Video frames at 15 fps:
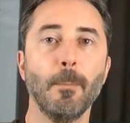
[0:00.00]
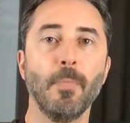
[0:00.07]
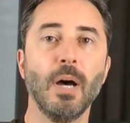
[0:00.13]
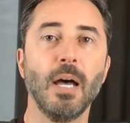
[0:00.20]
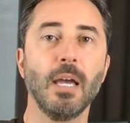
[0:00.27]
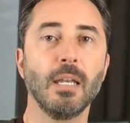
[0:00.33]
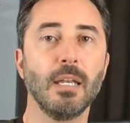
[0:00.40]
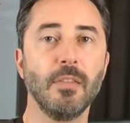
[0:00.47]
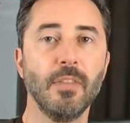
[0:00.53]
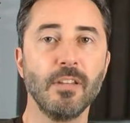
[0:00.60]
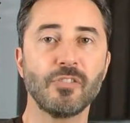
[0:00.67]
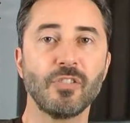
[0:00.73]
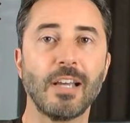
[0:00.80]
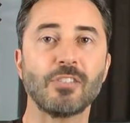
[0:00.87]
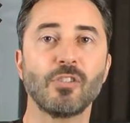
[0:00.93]
But in
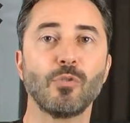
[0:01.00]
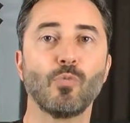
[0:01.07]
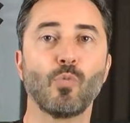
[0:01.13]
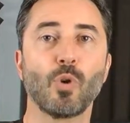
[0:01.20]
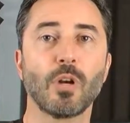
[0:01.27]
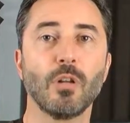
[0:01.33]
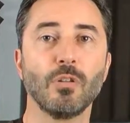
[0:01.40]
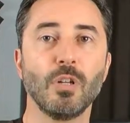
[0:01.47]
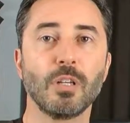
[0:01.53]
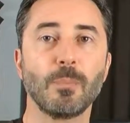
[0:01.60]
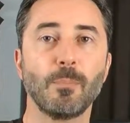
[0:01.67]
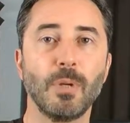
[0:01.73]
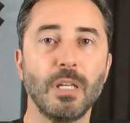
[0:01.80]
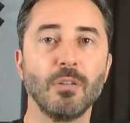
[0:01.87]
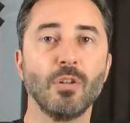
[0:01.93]
this lesson, we're going to
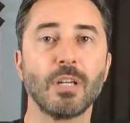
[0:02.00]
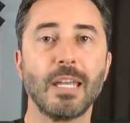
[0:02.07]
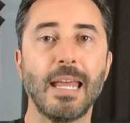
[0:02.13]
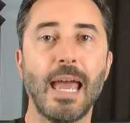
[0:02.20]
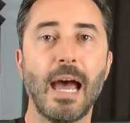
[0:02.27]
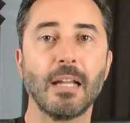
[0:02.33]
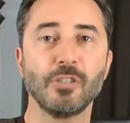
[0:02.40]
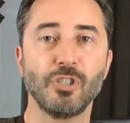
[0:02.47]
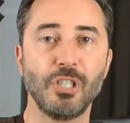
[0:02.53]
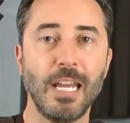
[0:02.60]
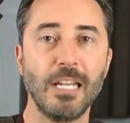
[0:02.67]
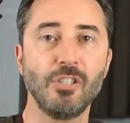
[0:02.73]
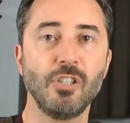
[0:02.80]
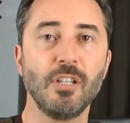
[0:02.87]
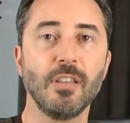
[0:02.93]
be looking at
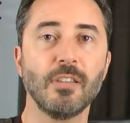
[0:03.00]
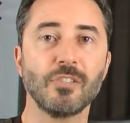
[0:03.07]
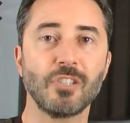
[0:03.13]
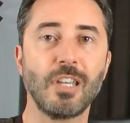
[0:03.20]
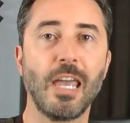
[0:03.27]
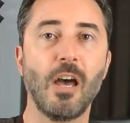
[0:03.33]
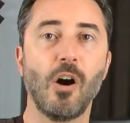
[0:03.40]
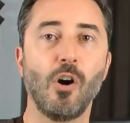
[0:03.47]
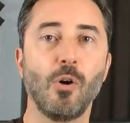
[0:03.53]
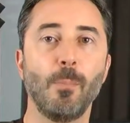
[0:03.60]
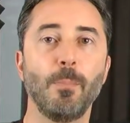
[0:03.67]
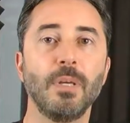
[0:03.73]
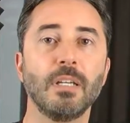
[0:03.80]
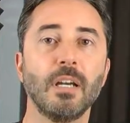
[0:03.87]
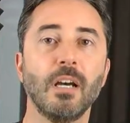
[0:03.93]
changing the
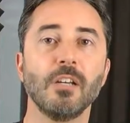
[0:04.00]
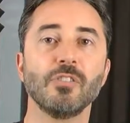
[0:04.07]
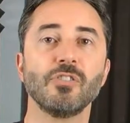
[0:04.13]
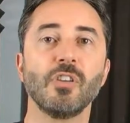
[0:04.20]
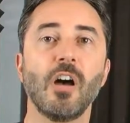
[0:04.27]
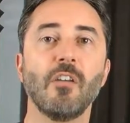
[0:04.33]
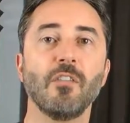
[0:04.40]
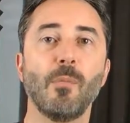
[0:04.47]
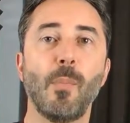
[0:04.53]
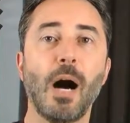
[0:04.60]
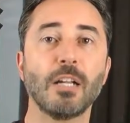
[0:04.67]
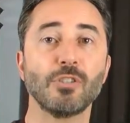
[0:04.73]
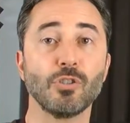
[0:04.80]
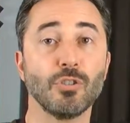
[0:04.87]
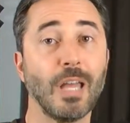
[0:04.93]
scale because of a
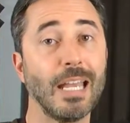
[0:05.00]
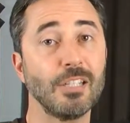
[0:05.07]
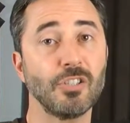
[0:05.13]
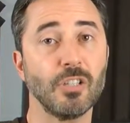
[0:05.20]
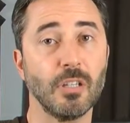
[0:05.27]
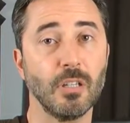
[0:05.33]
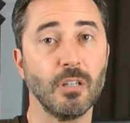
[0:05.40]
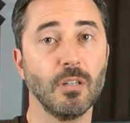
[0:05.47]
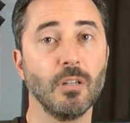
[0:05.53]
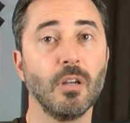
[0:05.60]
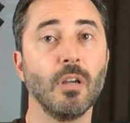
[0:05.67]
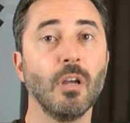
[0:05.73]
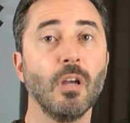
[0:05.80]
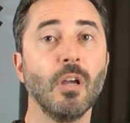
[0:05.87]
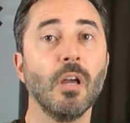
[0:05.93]
modulation
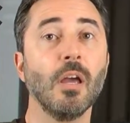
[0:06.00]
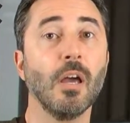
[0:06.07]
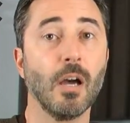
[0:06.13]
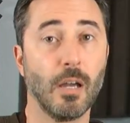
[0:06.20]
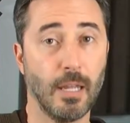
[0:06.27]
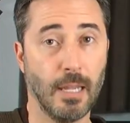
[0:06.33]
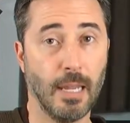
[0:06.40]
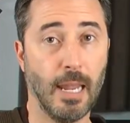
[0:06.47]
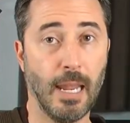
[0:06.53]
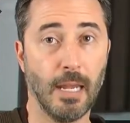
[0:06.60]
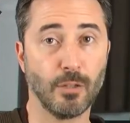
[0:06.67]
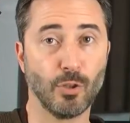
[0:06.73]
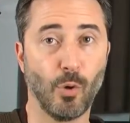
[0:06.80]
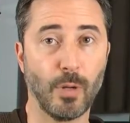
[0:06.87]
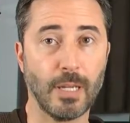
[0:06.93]

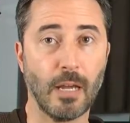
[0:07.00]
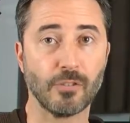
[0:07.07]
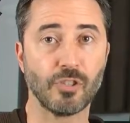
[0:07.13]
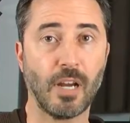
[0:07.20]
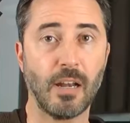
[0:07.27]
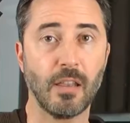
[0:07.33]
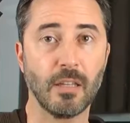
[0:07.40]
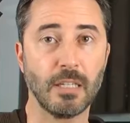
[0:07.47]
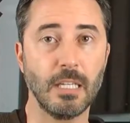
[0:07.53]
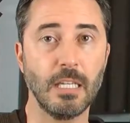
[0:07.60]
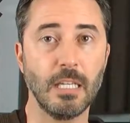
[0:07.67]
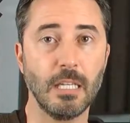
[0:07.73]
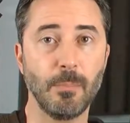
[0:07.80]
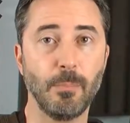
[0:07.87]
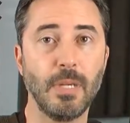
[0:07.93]
and going outside of the
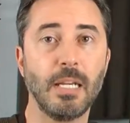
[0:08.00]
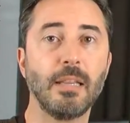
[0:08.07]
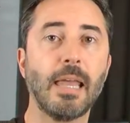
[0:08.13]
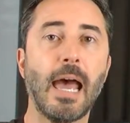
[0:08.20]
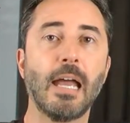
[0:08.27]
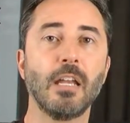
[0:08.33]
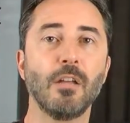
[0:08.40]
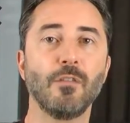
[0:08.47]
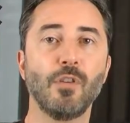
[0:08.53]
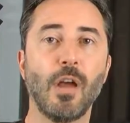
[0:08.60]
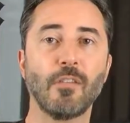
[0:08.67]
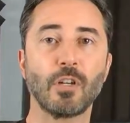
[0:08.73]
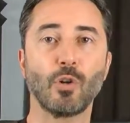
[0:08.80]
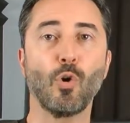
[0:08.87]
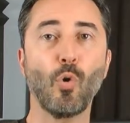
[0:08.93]
key, meaning that if you
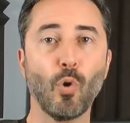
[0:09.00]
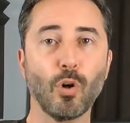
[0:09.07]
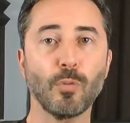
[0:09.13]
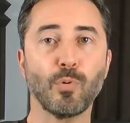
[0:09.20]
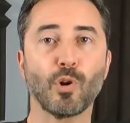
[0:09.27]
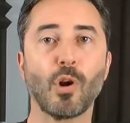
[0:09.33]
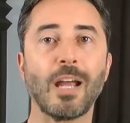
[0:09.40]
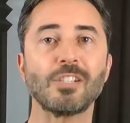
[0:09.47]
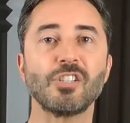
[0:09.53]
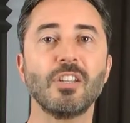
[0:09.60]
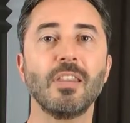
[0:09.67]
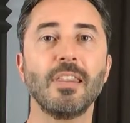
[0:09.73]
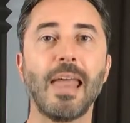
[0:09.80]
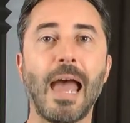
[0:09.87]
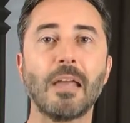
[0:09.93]
have a chord
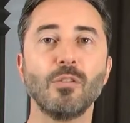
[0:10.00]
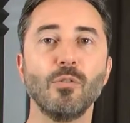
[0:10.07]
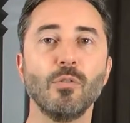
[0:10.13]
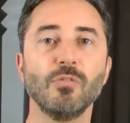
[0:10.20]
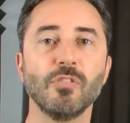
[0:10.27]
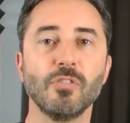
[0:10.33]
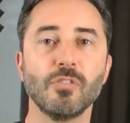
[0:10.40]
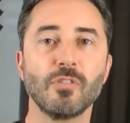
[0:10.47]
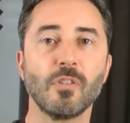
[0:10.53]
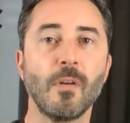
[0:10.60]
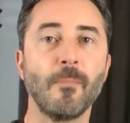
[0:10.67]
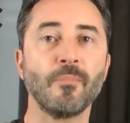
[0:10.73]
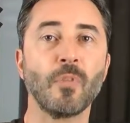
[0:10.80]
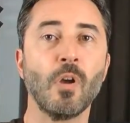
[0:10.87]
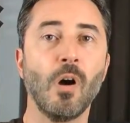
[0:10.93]
progression that uses
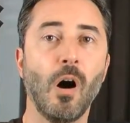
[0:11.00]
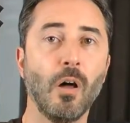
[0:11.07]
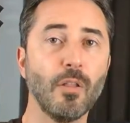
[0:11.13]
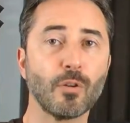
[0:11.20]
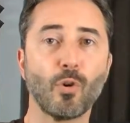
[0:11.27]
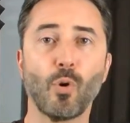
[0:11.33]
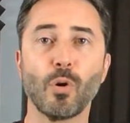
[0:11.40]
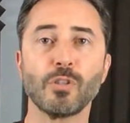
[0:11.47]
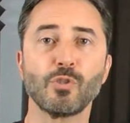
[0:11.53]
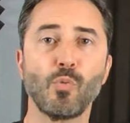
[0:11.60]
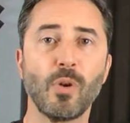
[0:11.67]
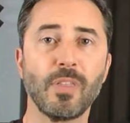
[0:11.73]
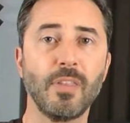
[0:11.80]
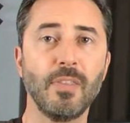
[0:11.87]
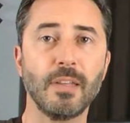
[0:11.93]
all the chords
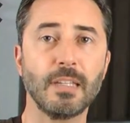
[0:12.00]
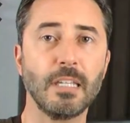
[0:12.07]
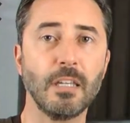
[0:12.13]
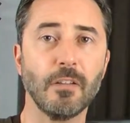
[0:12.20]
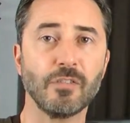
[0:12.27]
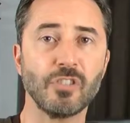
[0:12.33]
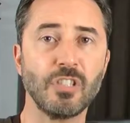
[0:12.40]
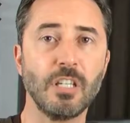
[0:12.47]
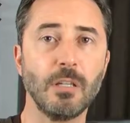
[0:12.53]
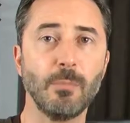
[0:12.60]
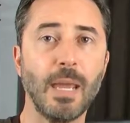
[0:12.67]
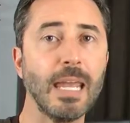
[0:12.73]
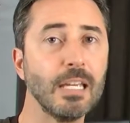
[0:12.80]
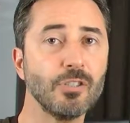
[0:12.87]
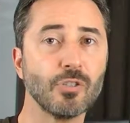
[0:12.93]
within the key of C
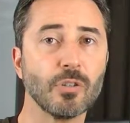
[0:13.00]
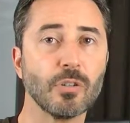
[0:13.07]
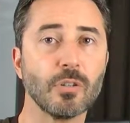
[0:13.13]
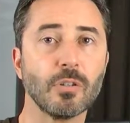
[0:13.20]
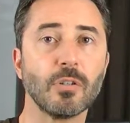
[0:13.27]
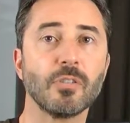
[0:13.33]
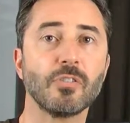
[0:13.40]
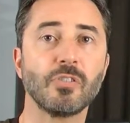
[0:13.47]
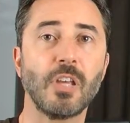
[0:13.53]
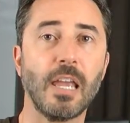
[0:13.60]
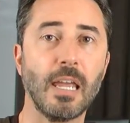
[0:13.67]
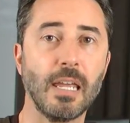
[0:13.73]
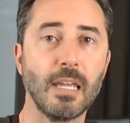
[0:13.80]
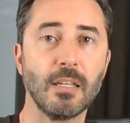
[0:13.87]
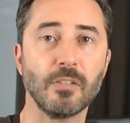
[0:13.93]
major,
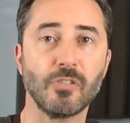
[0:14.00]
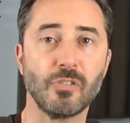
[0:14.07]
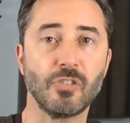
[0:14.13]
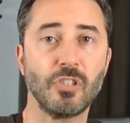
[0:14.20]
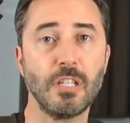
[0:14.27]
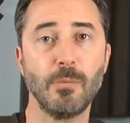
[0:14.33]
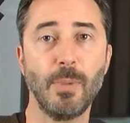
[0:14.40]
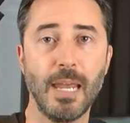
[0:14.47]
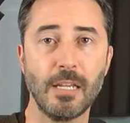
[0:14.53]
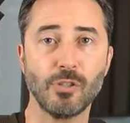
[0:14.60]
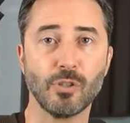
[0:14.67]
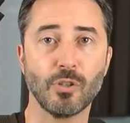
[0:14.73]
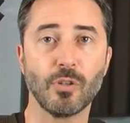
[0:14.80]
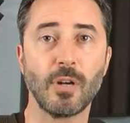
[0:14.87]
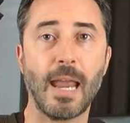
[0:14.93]
say C
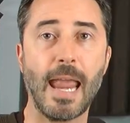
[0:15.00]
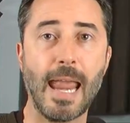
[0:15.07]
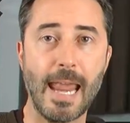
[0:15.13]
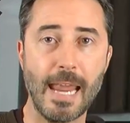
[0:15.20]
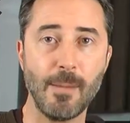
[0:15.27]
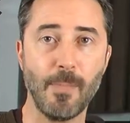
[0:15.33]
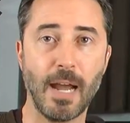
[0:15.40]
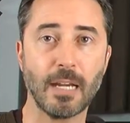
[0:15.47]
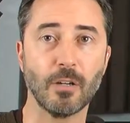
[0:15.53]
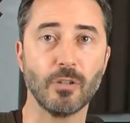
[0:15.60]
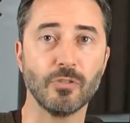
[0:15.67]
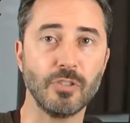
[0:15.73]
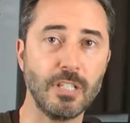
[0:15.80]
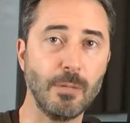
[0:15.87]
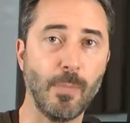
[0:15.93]
major, A minor,
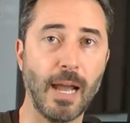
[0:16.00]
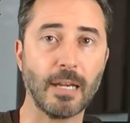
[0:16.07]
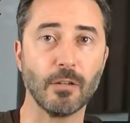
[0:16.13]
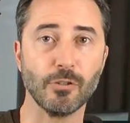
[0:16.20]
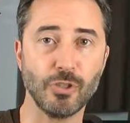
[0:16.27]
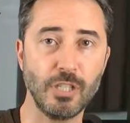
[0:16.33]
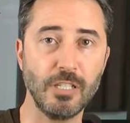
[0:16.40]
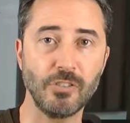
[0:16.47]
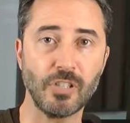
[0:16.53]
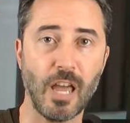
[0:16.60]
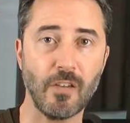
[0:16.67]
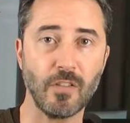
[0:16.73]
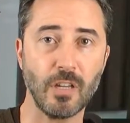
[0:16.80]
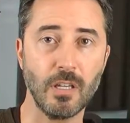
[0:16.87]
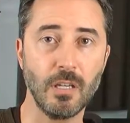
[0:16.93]
D minor,
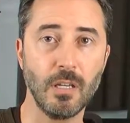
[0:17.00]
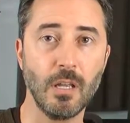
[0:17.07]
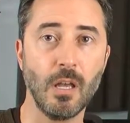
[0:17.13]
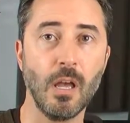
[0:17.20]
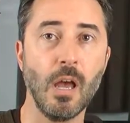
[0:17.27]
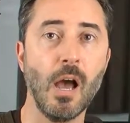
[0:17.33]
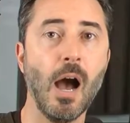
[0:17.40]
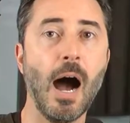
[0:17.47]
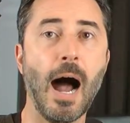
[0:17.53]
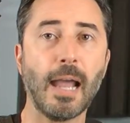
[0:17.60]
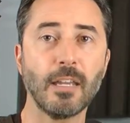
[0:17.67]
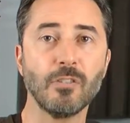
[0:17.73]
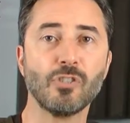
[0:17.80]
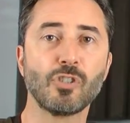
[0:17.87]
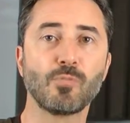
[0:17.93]
G7, I
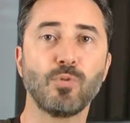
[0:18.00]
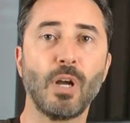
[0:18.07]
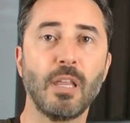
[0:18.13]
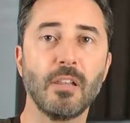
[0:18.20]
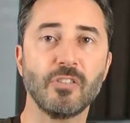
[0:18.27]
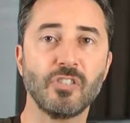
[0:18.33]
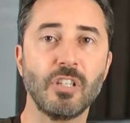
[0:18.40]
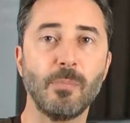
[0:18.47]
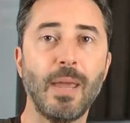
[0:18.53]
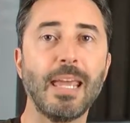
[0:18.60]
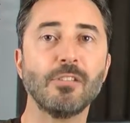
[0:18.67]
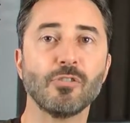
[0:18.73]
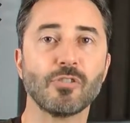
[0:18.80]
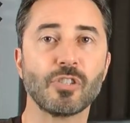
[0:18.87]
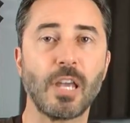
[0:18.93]
could just play the C
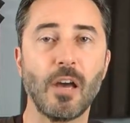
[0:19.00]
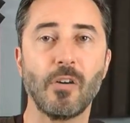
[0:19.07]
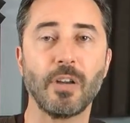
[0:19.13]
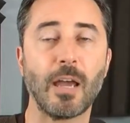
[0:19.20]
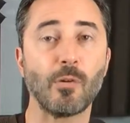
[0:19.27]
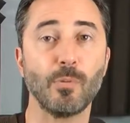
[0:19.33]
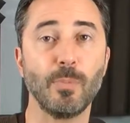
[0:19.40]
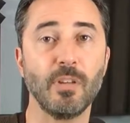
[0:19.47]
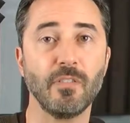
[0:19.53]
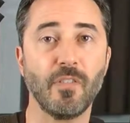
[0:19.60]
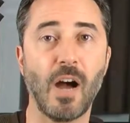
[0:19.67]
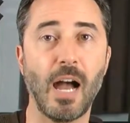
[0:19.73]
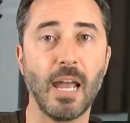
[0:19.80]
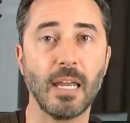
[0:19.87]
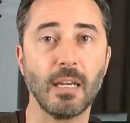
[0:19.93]
major scale and I would be
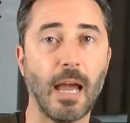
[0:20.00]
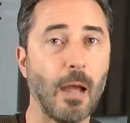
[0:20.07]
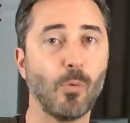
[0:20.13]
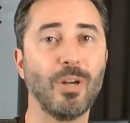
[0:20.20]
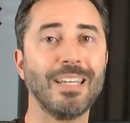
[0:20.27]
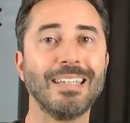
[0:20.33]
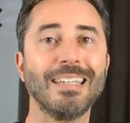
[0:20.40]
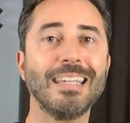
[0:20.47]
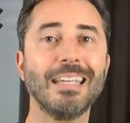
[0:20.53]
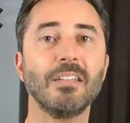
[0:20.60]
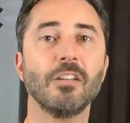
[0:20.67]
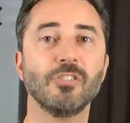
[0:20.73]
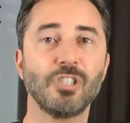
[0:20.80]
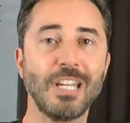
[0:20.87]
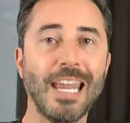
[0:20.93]
fine. I wouldn't need
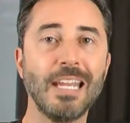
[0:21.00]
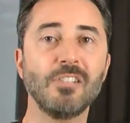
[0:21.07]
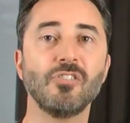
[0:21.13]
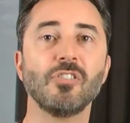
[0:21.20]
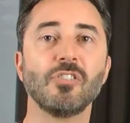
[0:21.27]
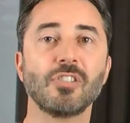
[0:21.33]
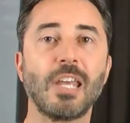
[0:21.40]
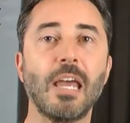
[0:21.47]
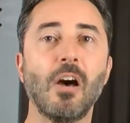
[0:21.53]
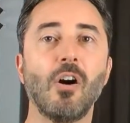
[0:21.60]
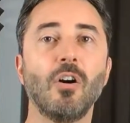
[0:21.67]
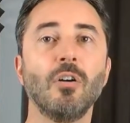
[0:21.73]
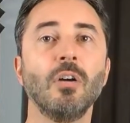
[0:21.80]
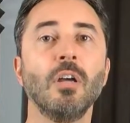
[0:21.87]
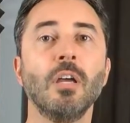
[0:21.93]
to change the
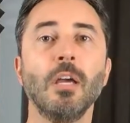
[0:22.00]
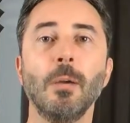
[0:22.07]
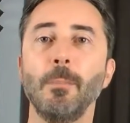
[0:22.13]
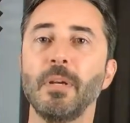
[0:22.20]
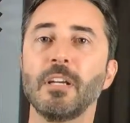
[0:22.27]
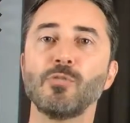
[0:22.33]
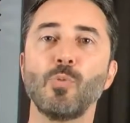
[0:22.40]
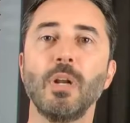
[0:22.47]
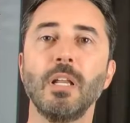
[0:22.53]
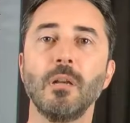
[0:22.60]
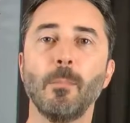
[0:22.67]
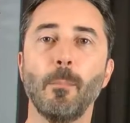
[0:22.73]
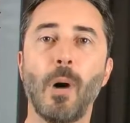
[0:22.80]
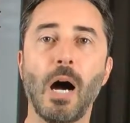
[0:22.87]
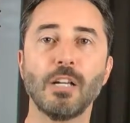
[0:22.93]
scale because we
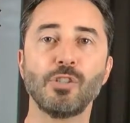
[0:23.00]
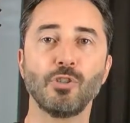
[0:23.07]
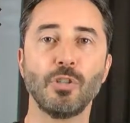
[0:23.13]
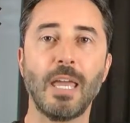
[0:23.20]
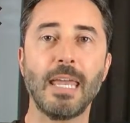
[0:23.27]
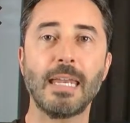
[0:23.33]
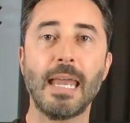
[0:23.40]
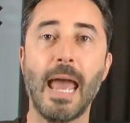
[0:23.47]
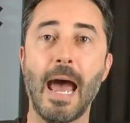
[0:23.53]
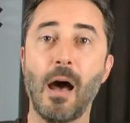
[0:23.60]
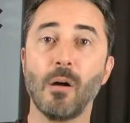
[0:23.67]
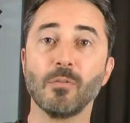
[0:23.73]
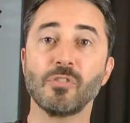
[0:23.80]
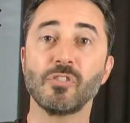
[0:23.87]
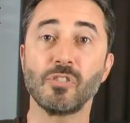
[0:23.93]
didn't modulate
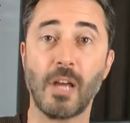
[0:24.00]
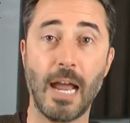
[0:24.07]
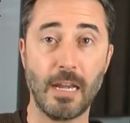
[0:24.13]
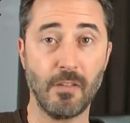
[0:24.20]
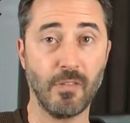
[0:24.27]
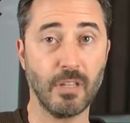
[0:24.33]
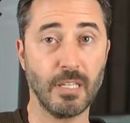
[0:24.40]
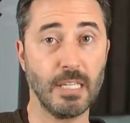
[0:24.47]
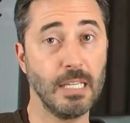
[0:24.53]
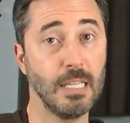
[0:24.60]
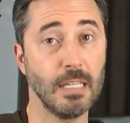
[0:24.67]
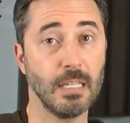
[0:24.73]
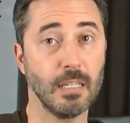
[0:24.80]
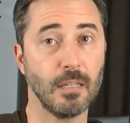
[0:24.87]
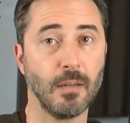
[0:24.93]
outside of the
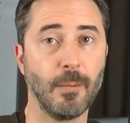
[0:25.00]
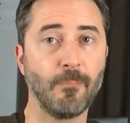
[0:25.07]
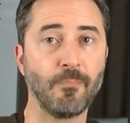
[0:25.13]
key.